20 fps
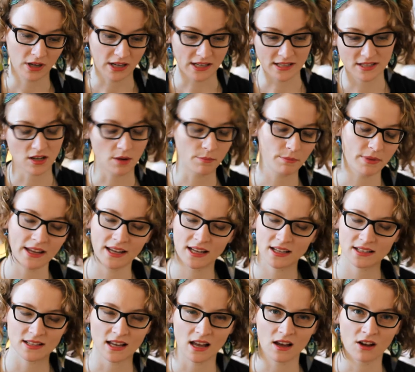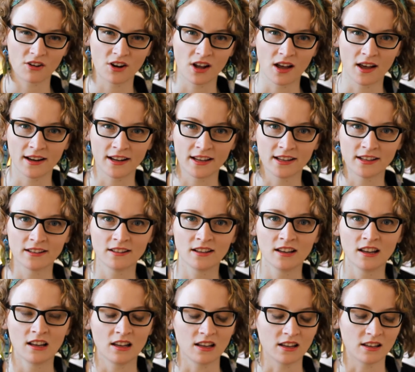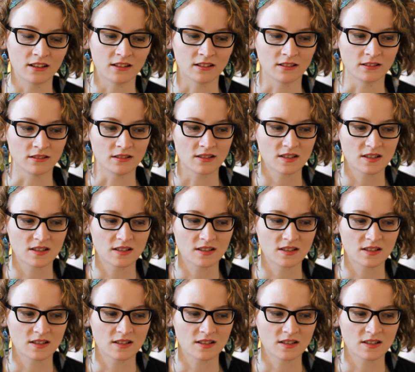going to dump inks out on it and